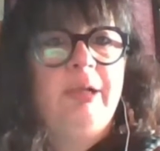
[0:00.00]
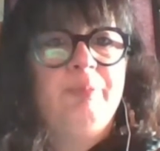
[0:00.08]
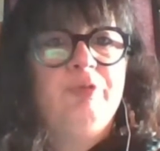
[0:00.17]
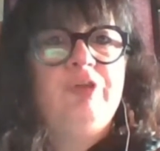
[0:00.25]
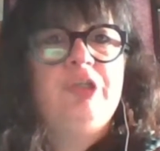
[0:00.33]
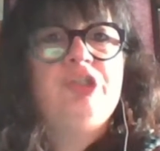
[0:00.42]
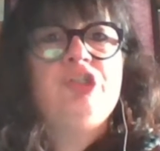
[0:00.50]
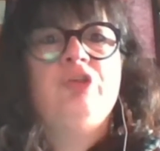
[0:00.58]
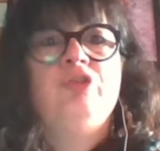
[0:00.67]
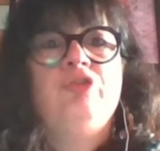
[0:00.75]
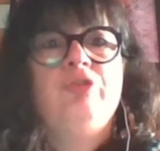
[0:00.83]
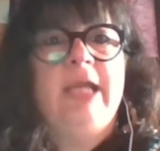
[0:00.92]

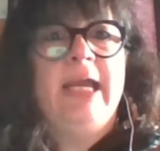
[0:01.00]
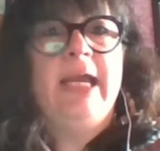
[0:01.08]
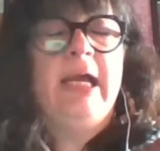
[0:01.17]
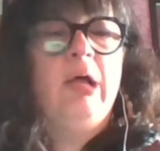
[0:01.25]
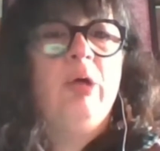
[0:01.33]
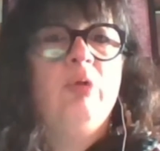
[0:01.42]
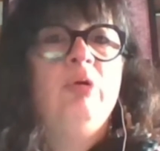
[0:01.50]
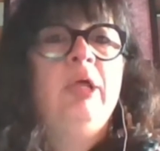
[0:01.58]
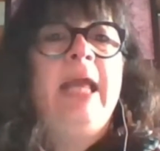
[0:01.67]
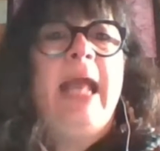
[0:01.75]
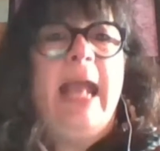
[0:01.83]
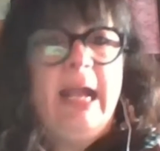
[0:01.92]
position to now
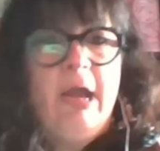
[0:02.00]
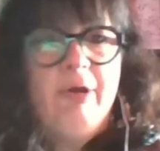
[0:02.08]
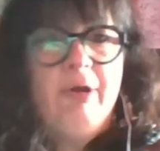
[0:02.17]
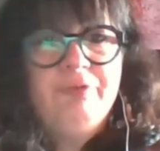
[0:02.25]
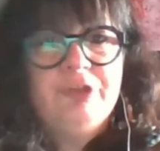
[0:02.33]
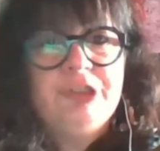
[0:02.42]
hang out after